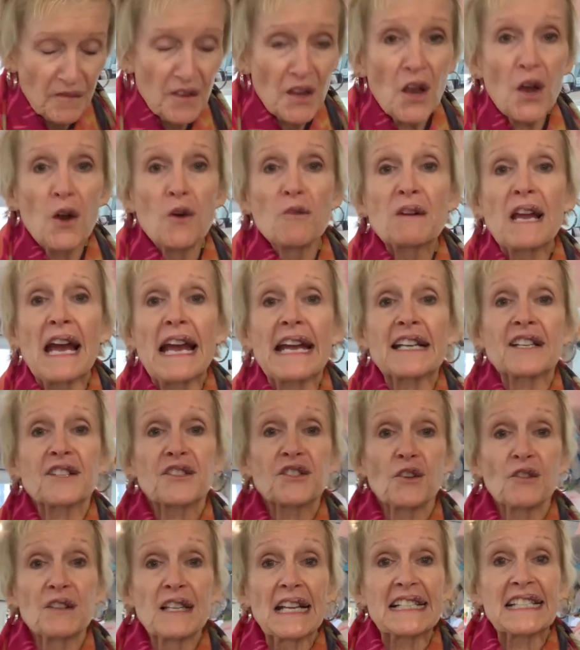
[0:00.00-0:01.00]
Okay,
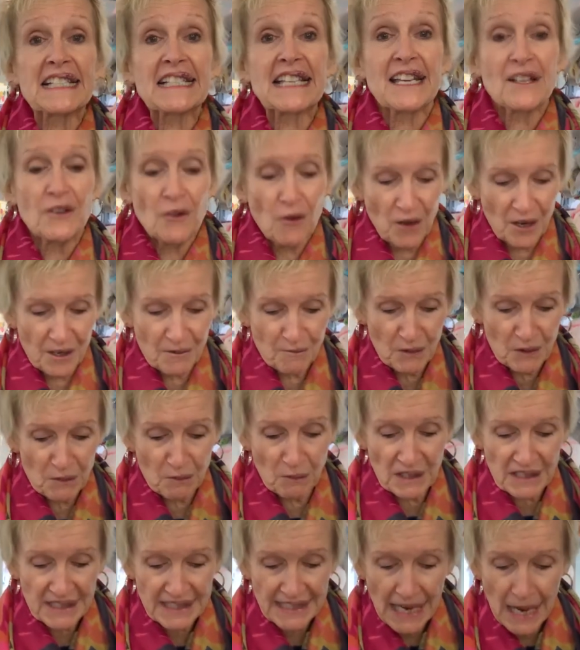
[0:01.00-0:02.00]
so let's get on with
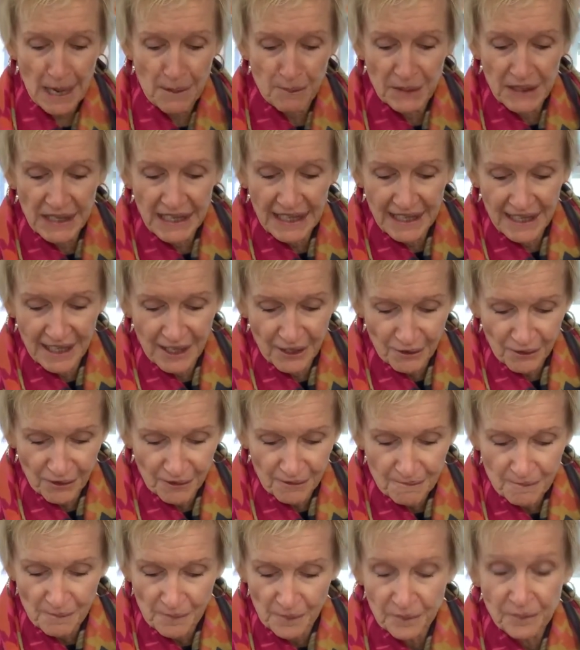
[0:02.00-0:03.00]
what's happening here.
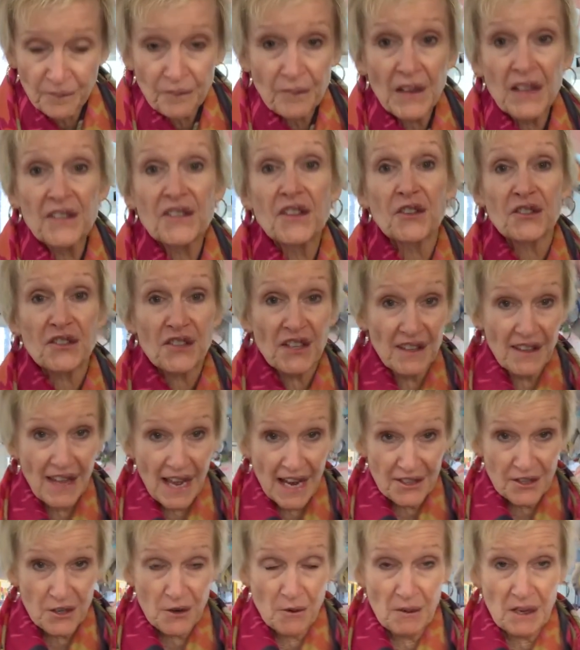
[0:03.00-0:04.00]
There's a
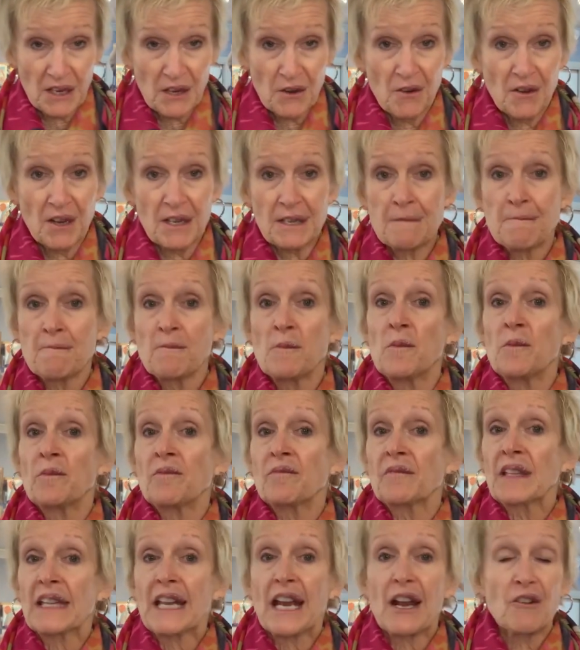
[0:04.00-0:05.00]
lot going on.
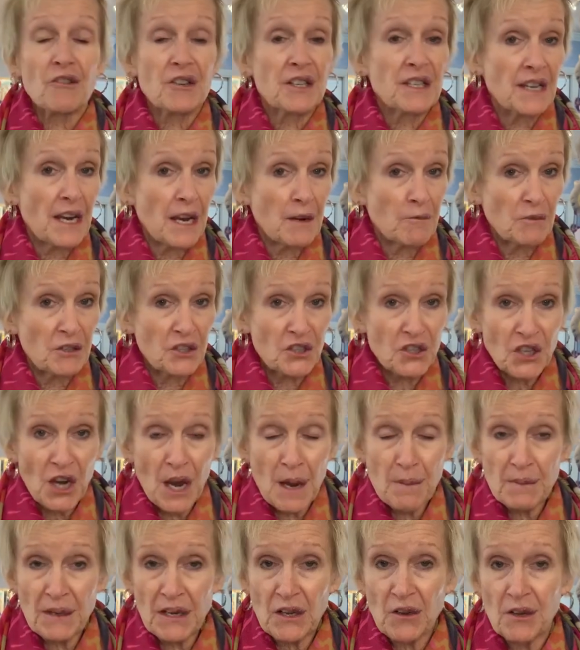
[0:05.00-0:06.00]
Karen and I went
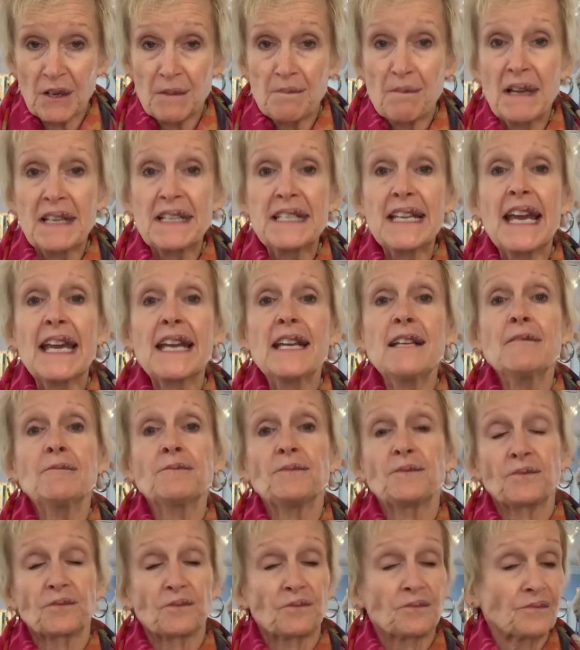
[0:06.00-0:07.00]
shopping on Monday.
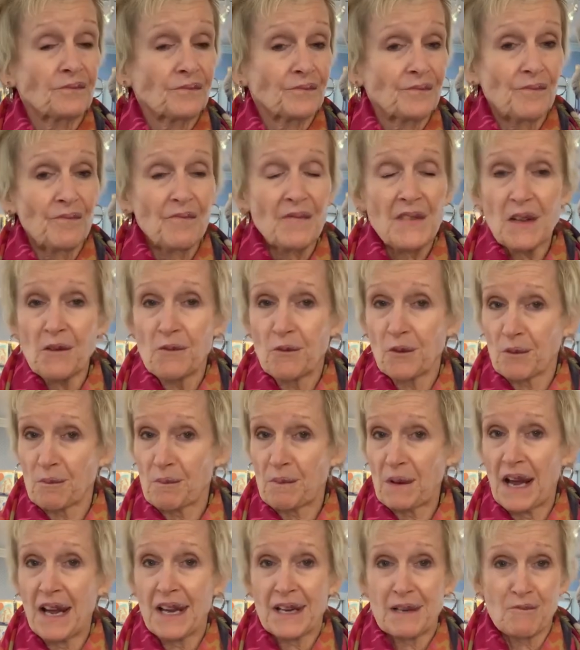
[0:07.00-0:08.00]
We're
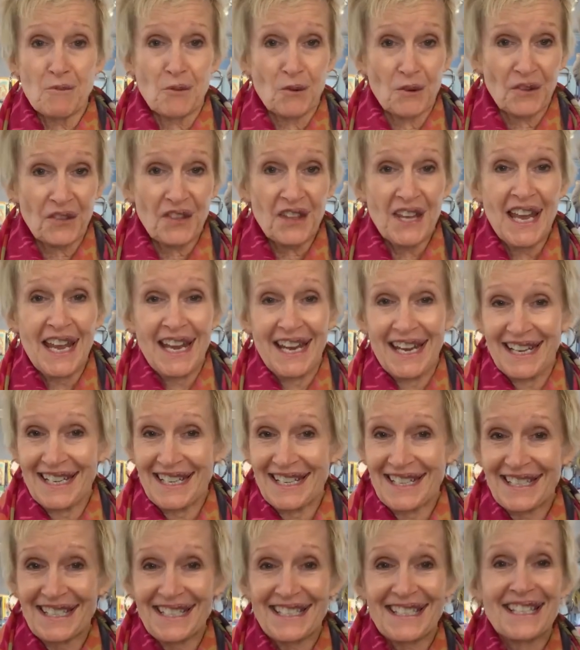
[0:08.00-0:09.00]
buying more
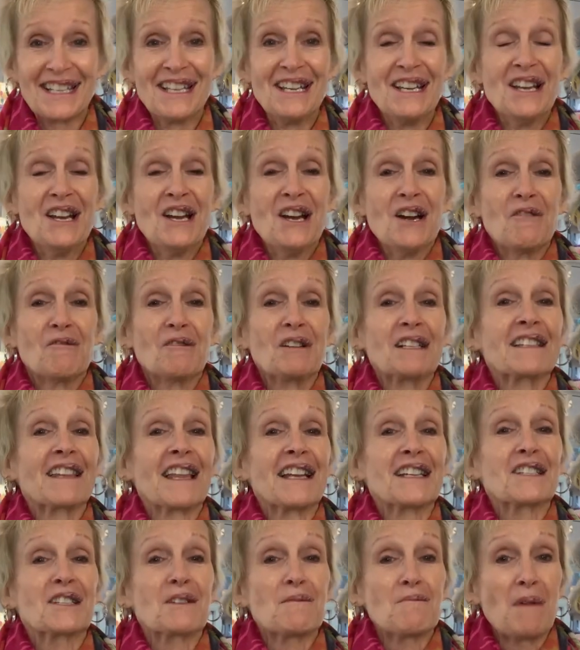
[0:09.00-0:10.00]
things. We'd
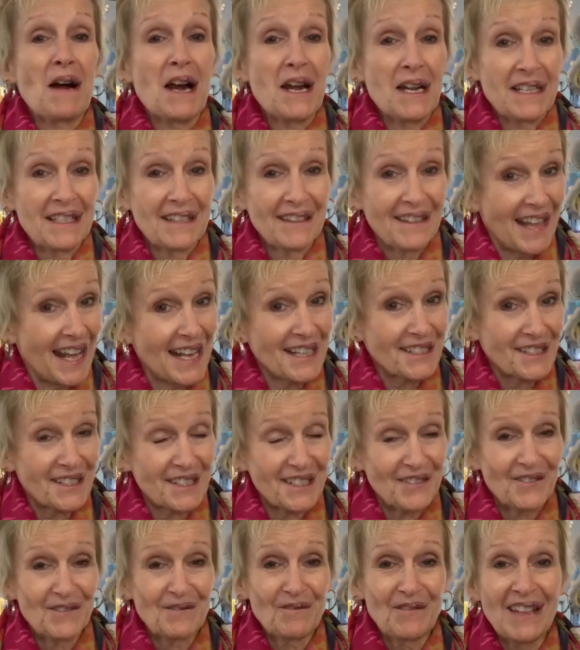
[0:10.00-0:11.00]
like to buy lots
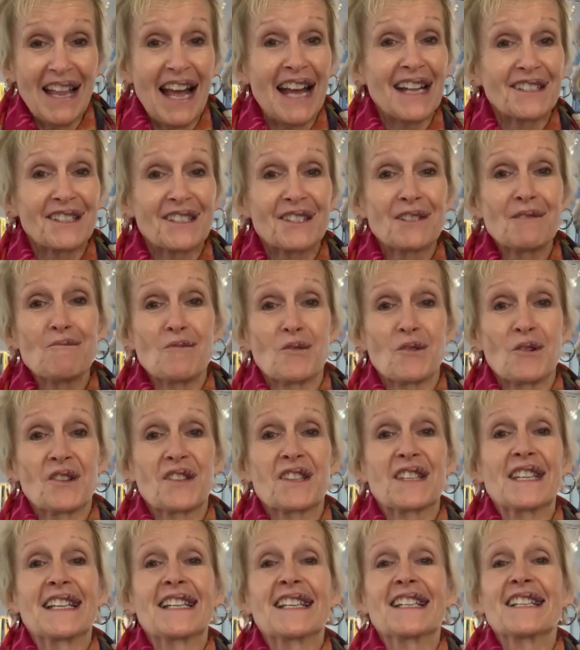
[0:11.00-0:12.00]
of lots of more
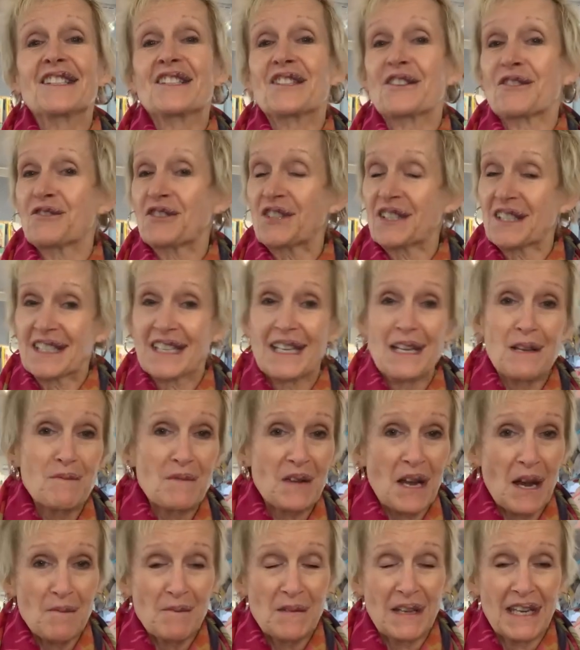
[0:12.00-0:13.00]
things, so just keep
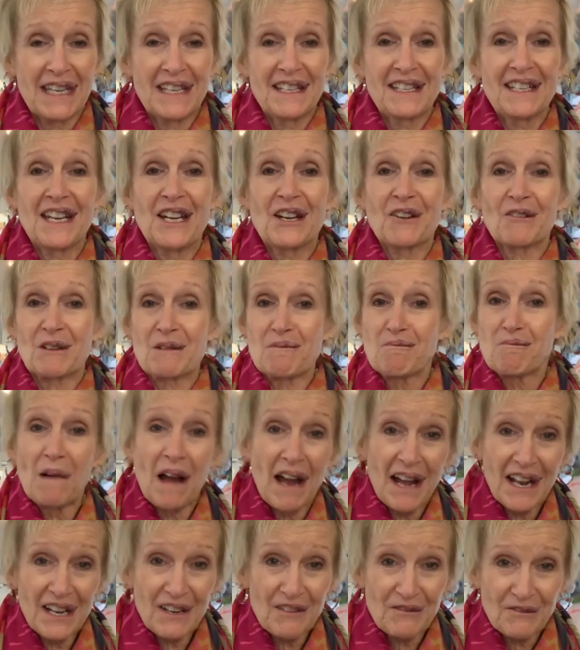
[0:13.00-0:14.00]
coming in here and
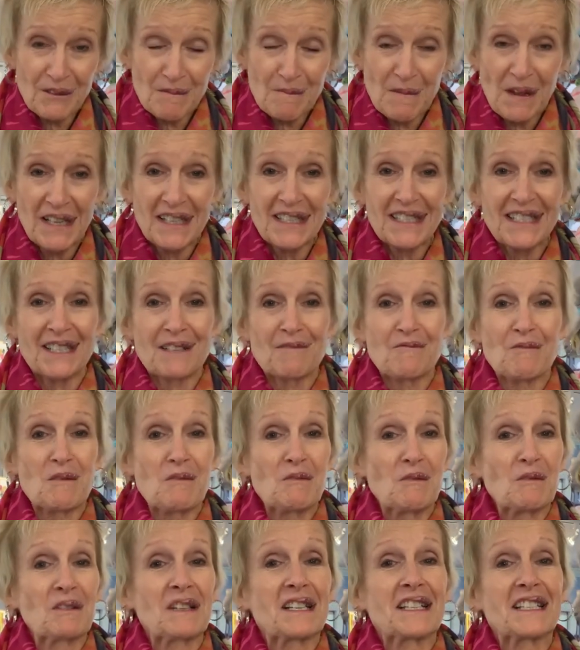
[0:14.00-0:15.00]
buying from us, and we
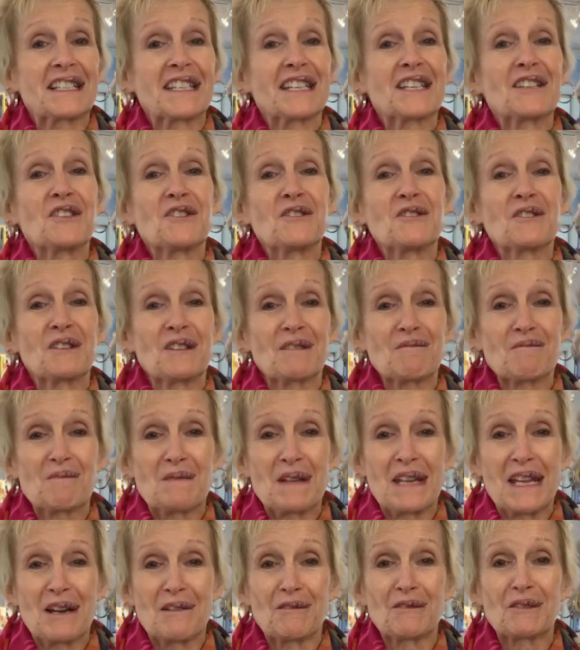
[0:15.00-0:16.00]
will continue to
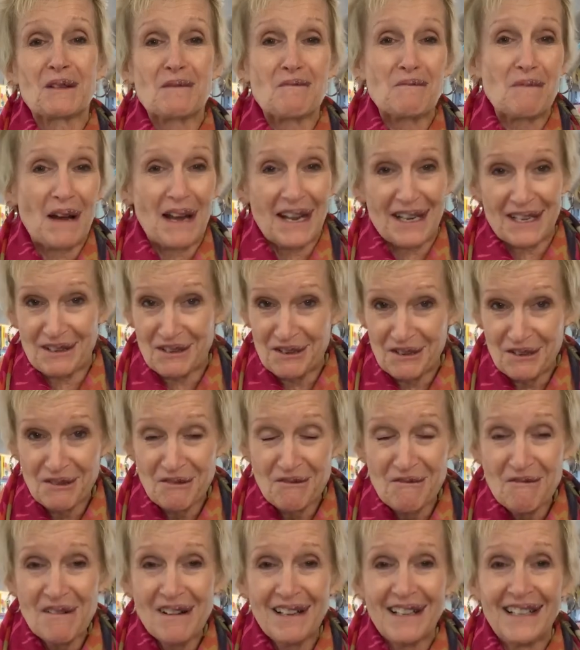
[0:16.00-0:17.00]
be able to buy
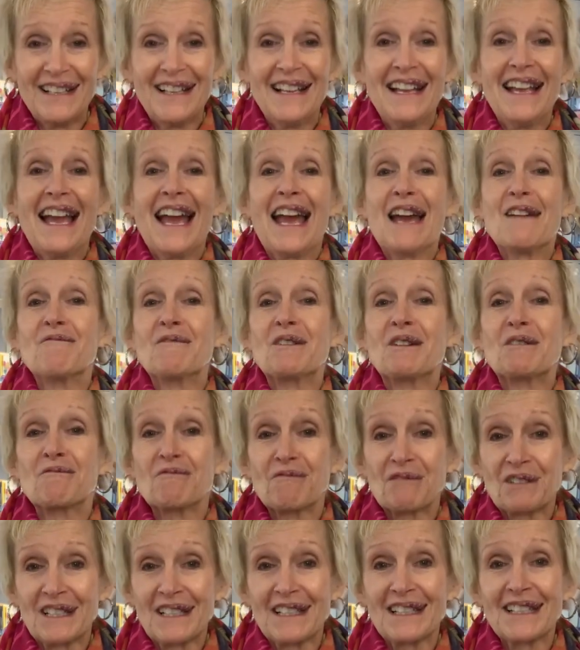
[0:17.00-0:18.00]
new and we
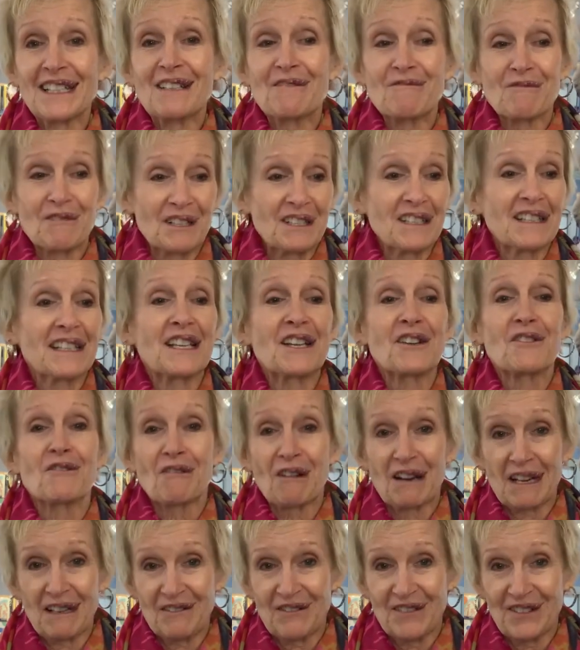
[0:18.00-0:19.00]
really, really
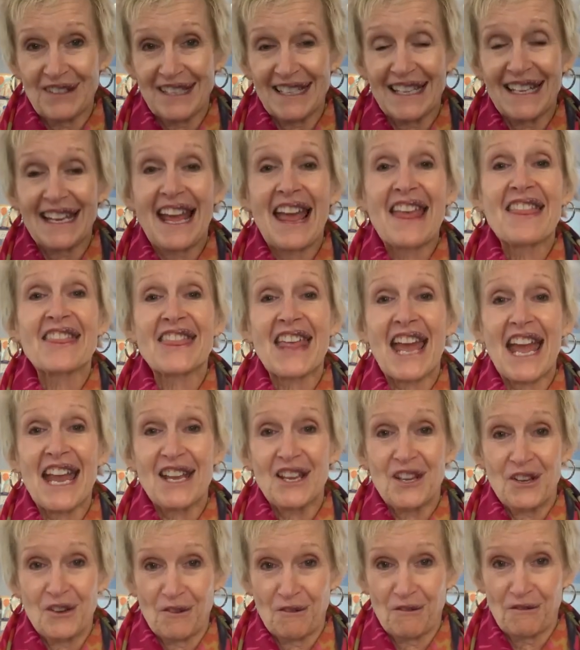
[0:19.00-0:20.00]
gratefully
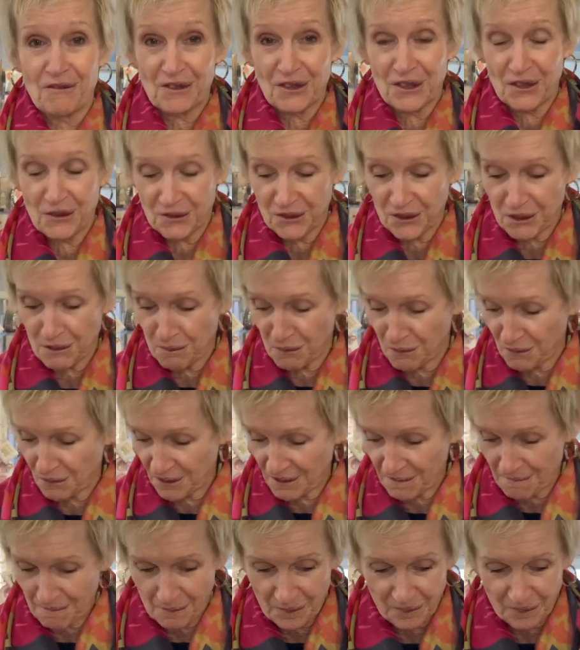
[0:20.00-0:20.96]
thank you for your support.